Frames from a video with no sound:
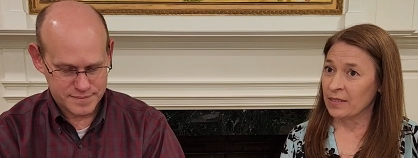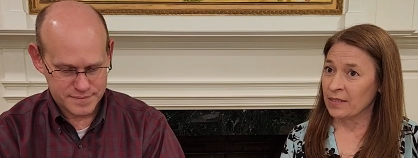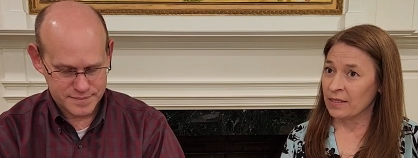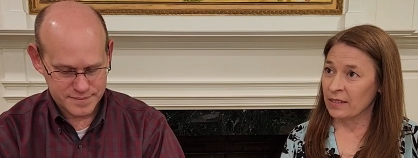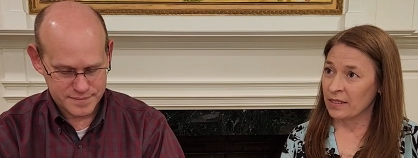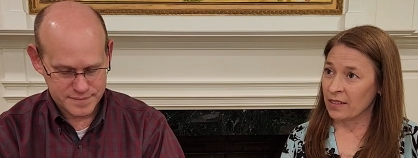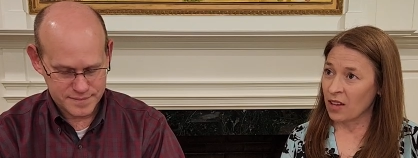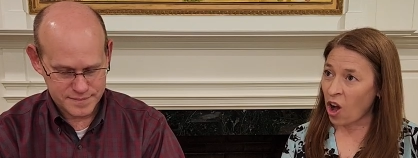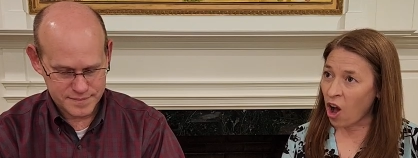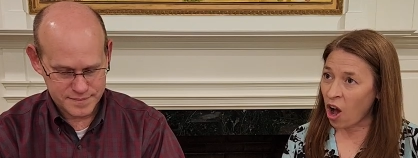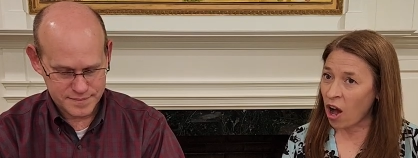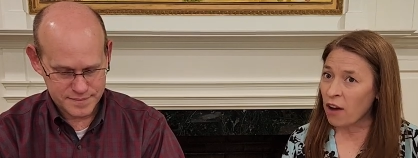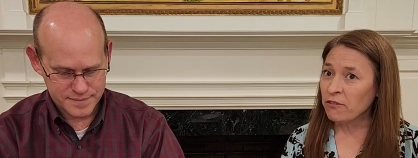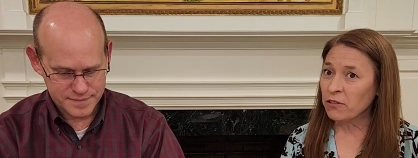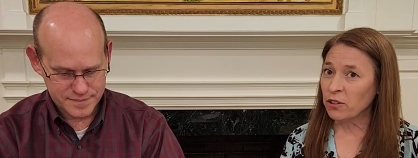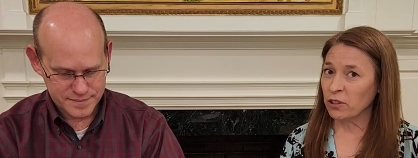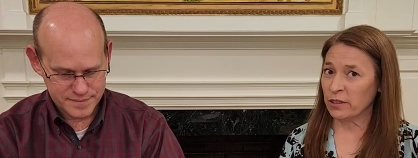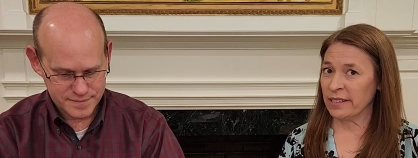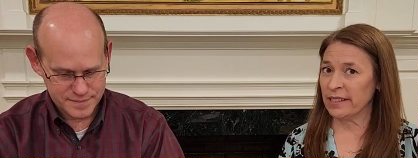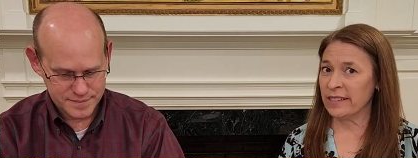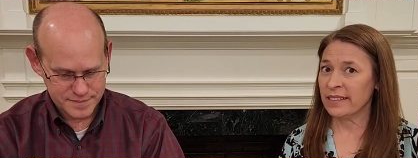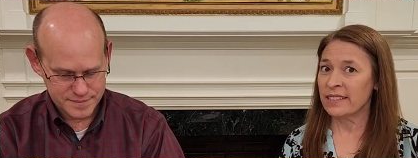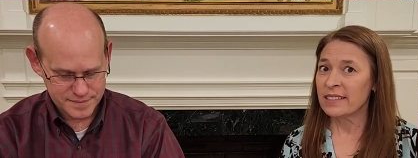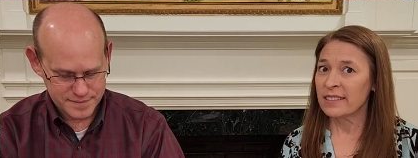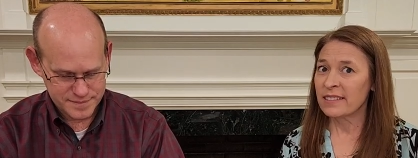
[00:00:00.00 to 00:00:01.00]
Speaker 1: the
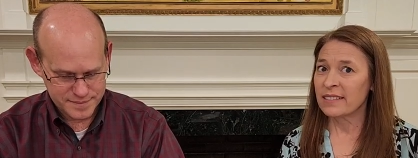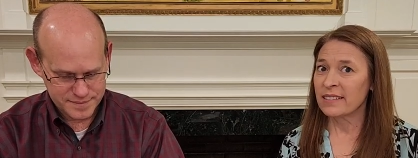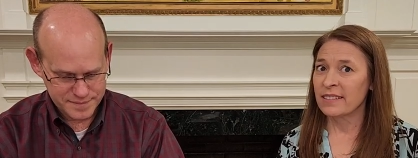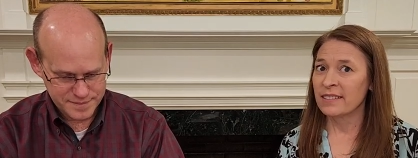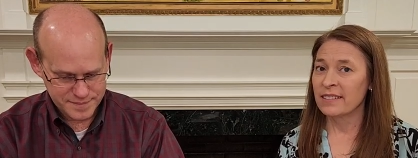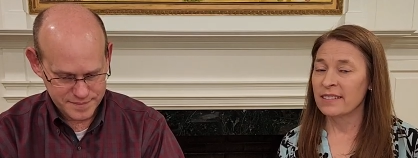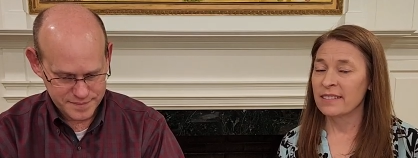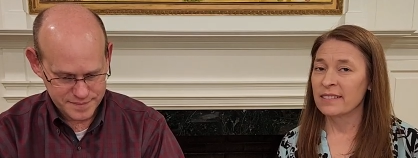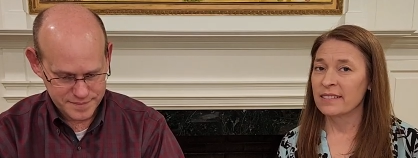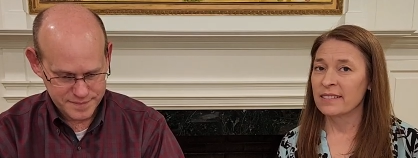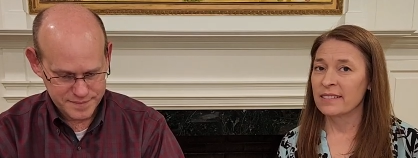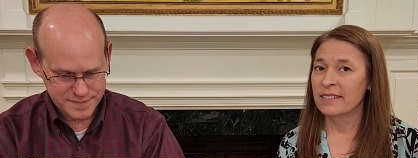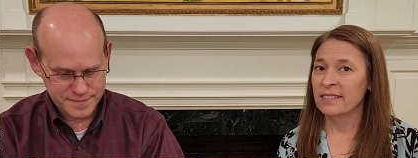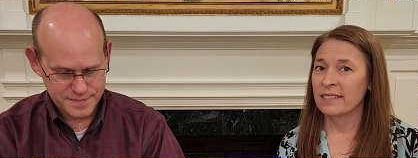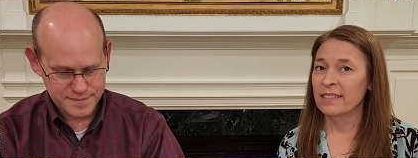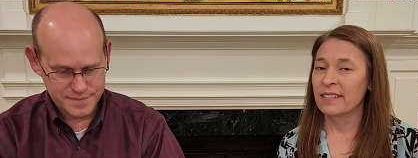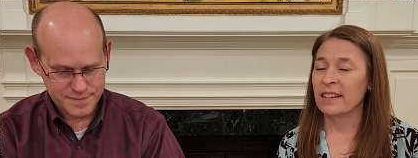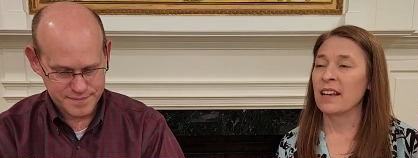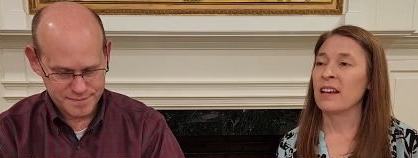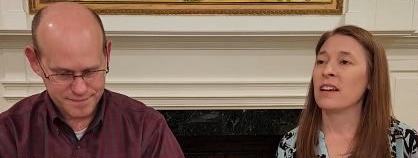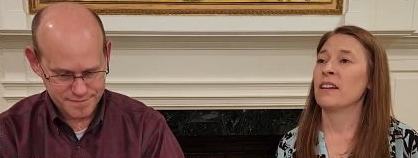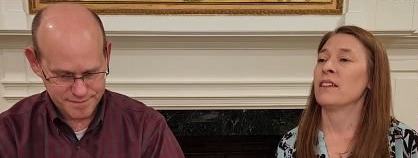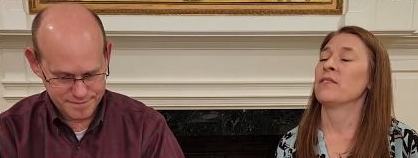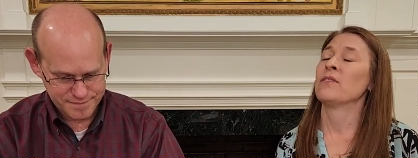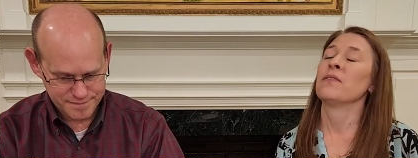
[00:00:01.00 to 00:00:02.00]
awfulness
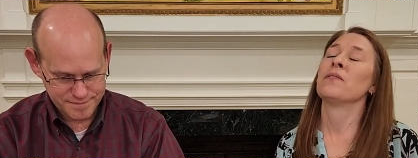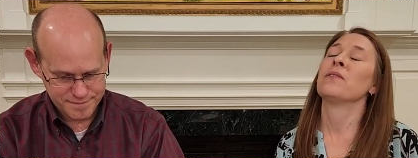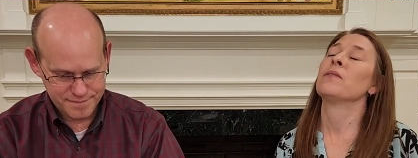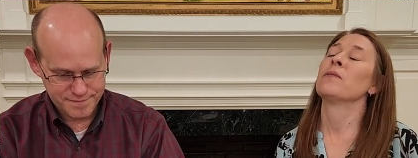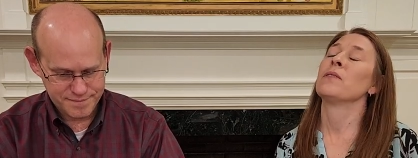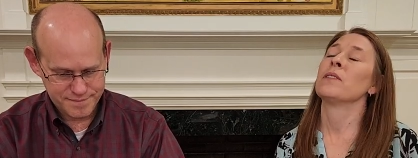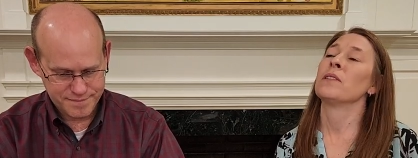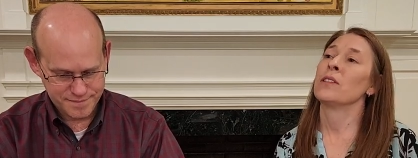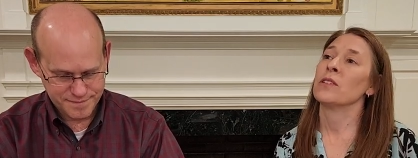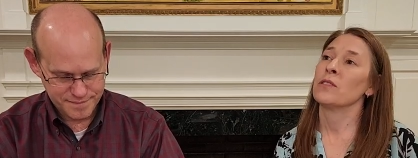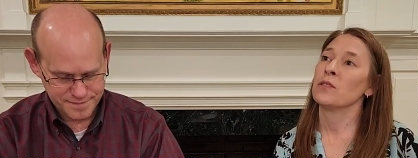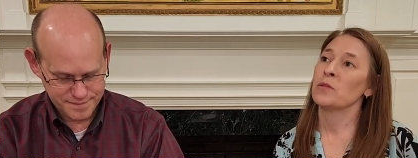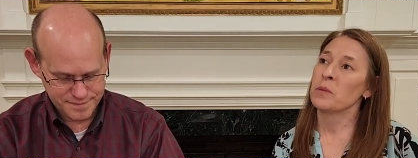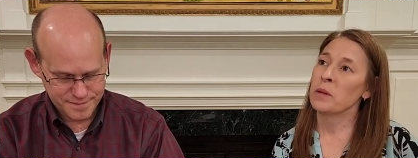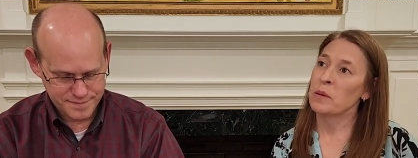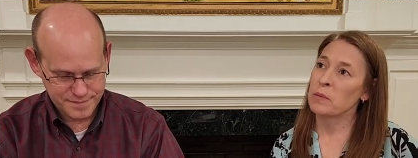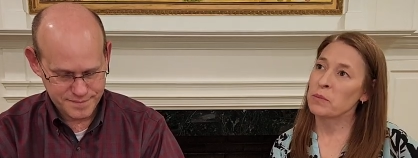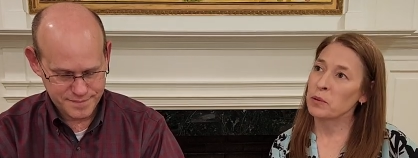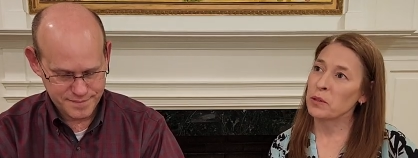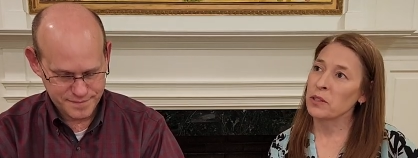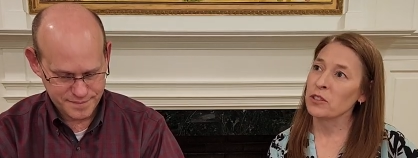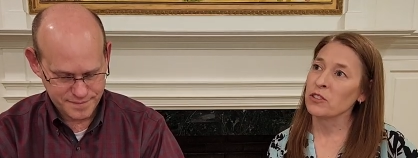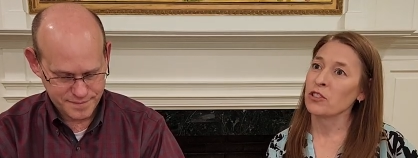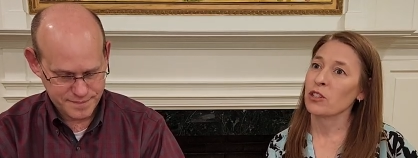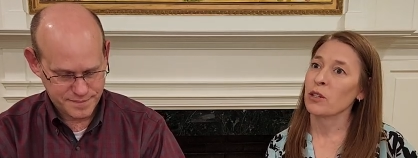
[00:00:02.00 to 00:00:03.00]
of those
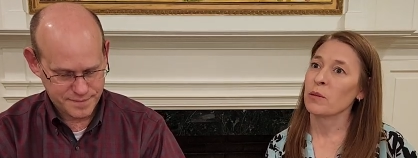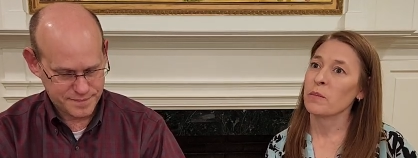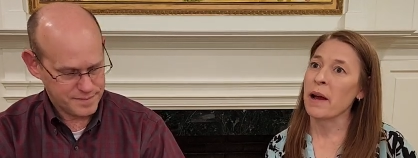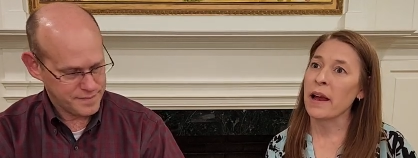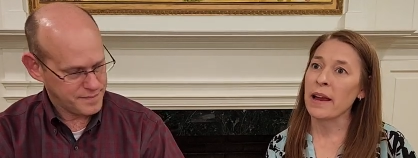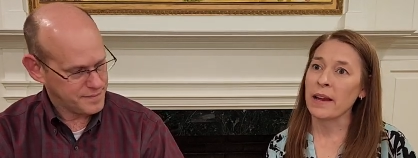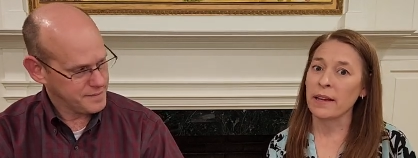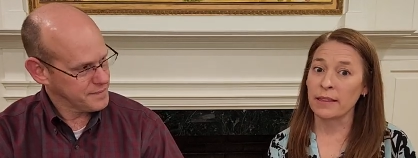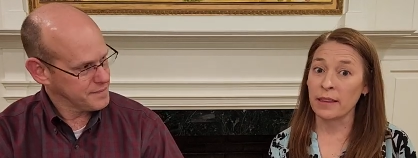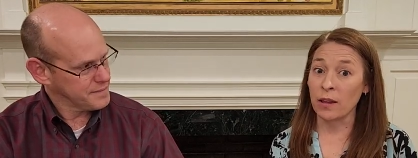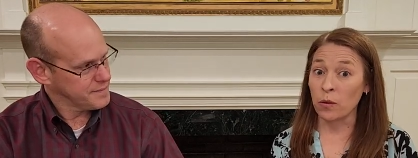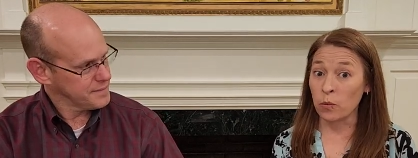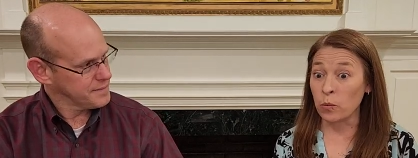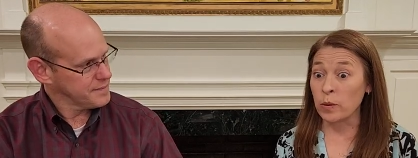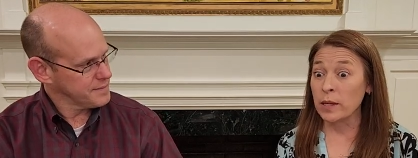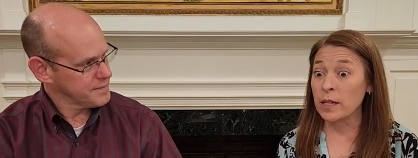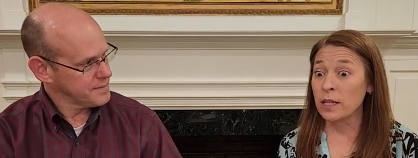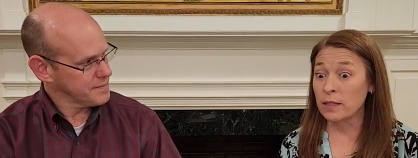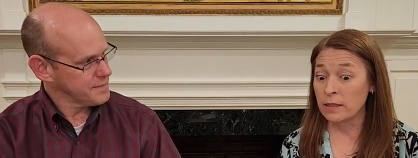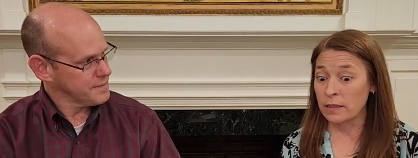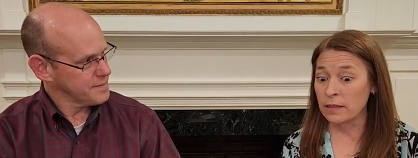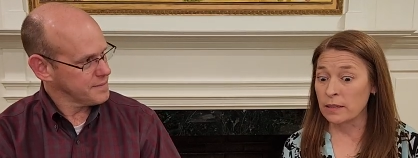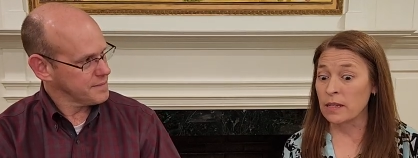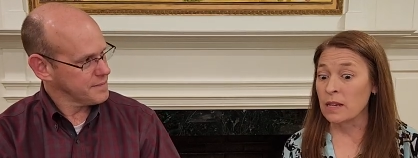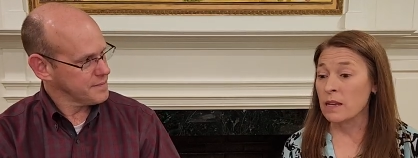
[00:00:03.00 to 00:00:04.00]
people in Jeremiah that
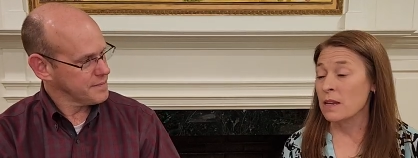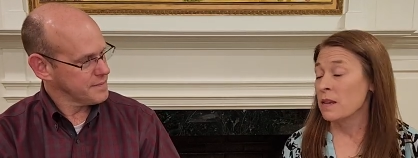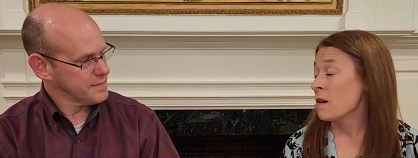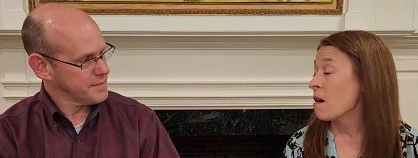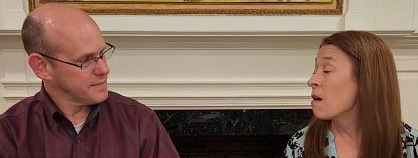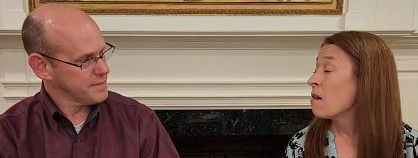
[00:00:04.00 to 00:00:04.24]
we see